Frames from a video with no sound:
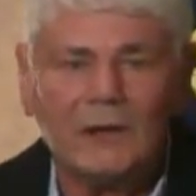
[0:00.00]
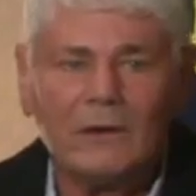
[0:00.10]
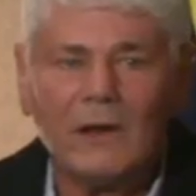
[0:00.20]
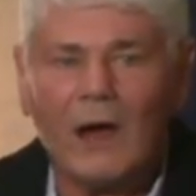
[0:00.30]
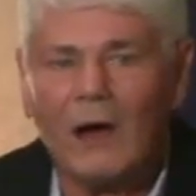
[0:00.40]

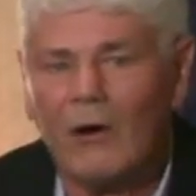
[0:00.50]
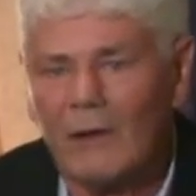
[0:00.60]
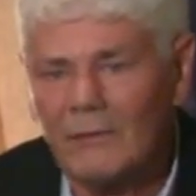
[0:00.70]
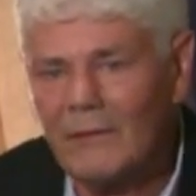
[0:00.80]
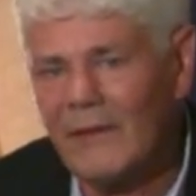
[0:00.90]

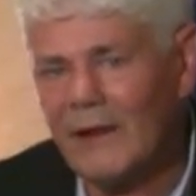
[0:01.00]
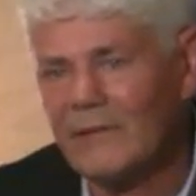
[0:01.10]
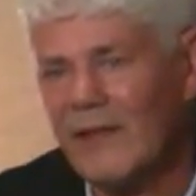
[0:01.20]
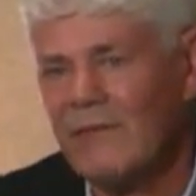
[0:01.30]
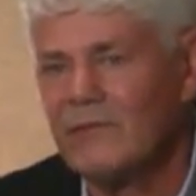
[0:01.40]
No,
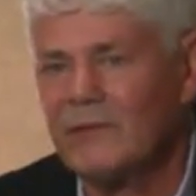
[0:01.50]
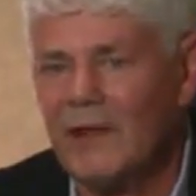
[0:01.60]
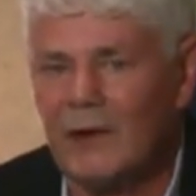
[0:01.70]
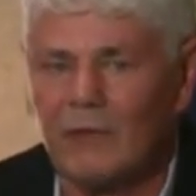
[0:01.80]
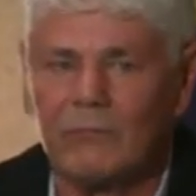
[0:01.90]
they
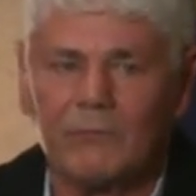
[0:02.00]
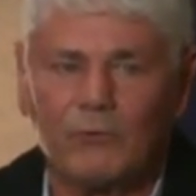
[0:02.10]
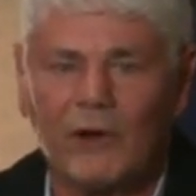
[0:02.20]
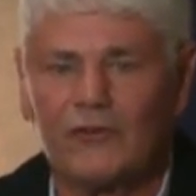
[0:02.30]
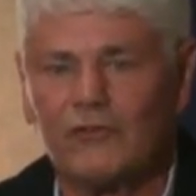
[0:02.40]

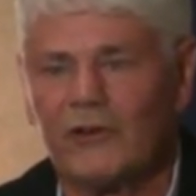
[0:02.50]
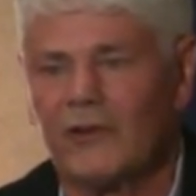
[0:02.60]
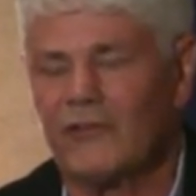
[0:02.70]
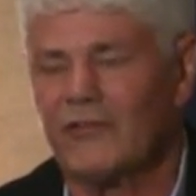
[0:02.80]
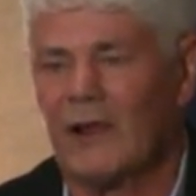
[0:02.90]
don't pressure
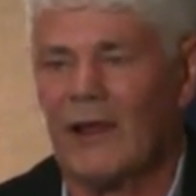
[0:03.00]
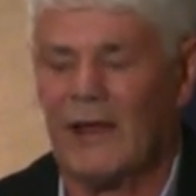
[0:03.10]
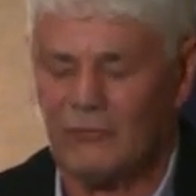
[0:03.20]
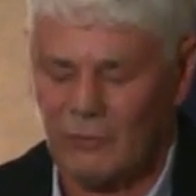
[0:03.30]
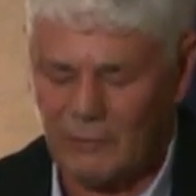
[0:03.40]
you to sell.
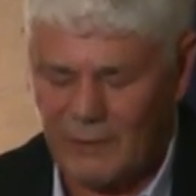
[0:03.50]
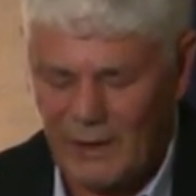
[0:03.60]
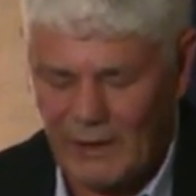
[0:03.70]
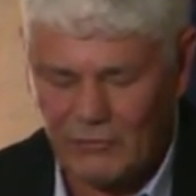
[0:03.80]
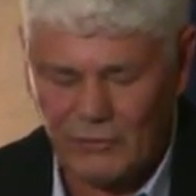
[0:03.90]

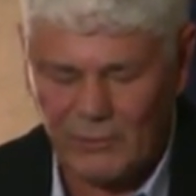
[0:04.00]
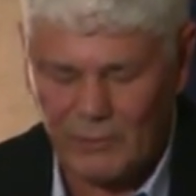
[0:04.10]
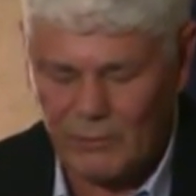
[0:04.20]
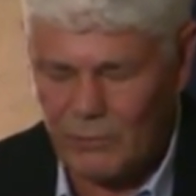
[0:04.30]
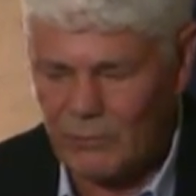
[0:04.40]
Actually,
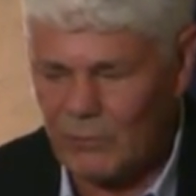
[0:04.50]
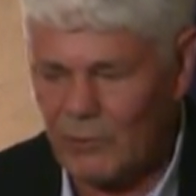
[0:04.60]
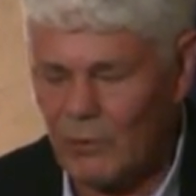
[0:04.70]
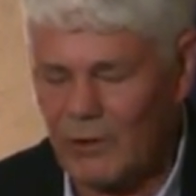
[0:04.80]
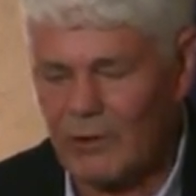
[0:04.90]

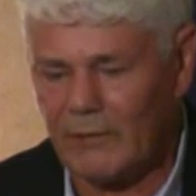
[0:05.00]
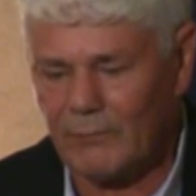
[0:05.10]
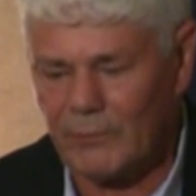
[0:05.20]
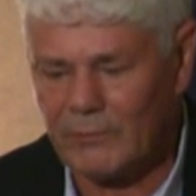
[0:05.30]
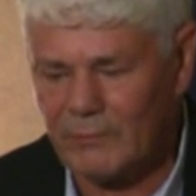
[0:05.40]
we wanted to
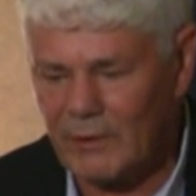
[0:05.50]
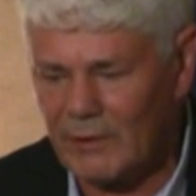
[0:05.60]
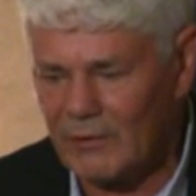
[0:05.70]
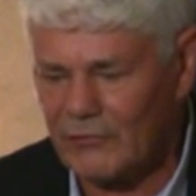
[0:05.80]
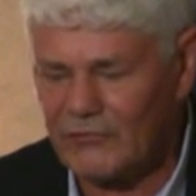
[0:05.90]

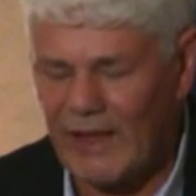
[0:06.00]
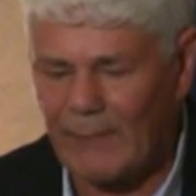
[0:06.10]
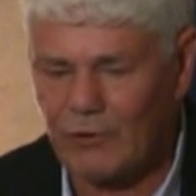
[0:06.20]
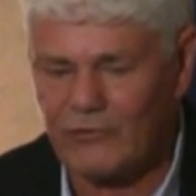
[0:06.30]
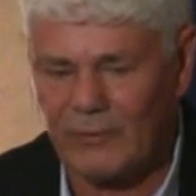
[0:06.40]

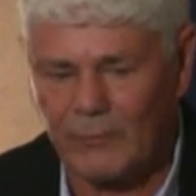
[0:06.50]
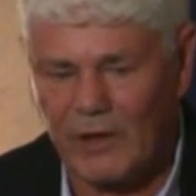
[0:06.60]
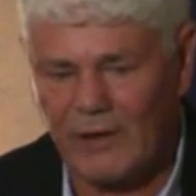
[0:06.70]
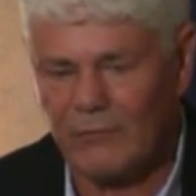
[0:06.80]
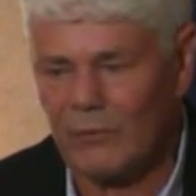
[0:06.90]
establish some
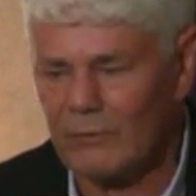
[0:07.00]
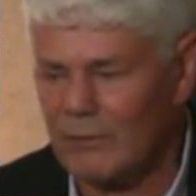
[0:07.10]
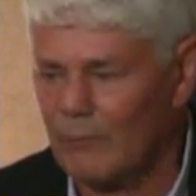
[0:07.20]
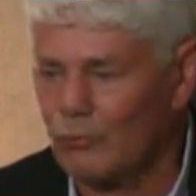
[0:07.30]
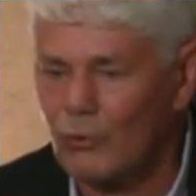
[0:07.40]
kind of
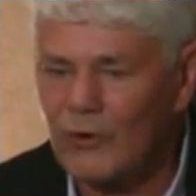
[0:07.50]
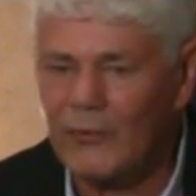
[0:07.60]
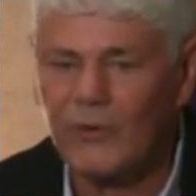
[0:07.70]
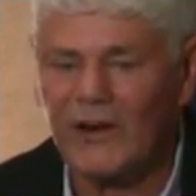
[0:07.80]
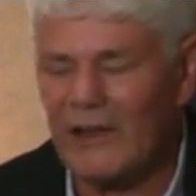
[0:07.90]
a
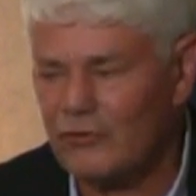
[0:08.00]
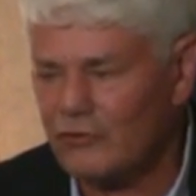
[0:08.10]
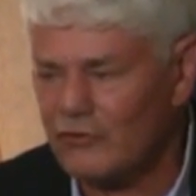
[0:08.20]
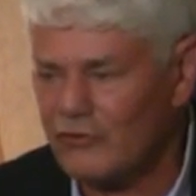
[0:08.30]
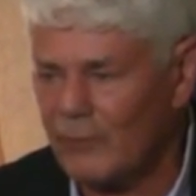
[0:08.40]
brewing
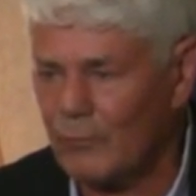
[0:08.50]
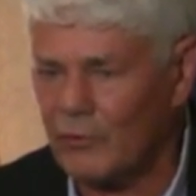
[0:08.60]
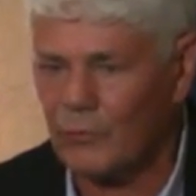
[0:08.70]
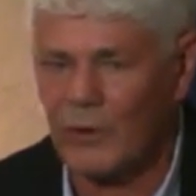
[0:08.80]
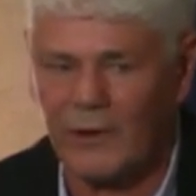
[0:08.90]
relationship
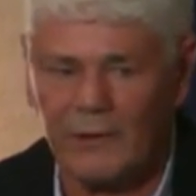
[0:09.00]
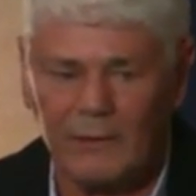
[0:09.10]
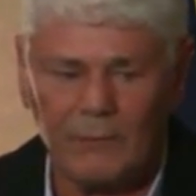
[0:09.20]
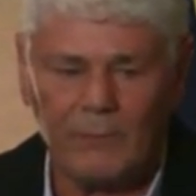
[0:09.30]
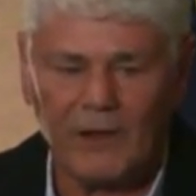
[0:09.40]
with one of
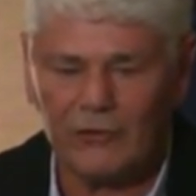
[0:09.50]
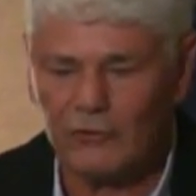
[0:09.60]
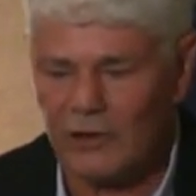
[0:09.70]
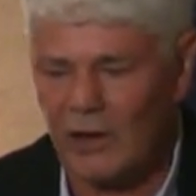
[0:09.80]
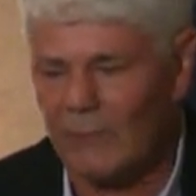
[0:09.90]
the
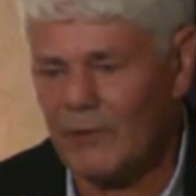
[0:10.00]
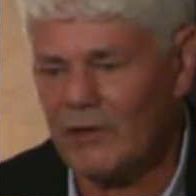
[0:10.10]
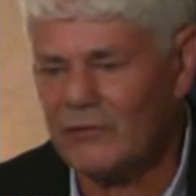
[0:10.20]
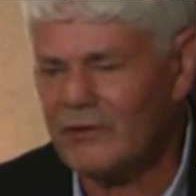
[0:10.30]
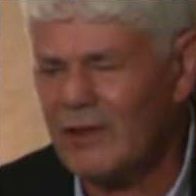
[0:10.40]
major
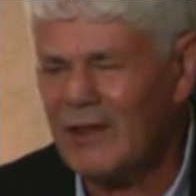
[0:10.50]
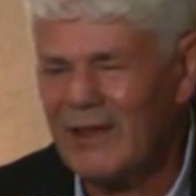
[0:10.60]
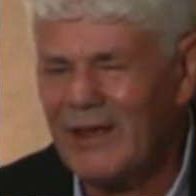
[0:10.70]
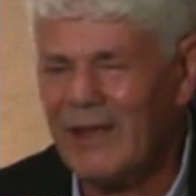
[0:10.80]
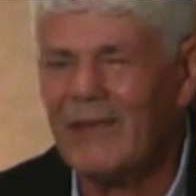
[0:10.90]
companies,
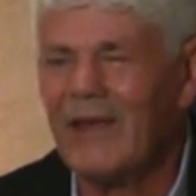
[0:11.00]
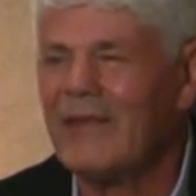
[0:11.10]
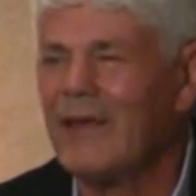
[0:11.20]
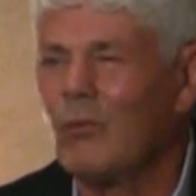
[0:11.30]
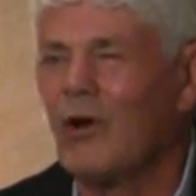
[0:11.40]

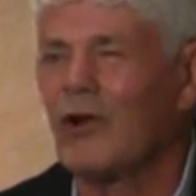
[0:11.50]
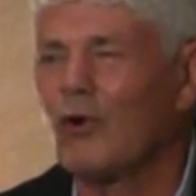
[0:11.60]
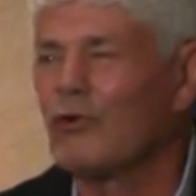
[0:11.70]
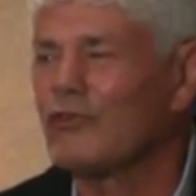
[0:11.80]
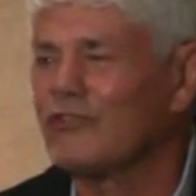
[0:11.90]
and they want
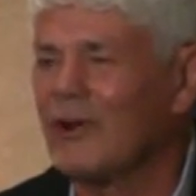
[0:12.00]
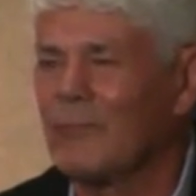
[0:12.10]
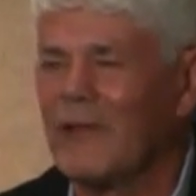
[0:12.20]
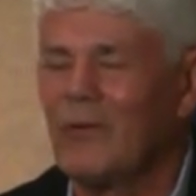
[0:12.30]
ownership.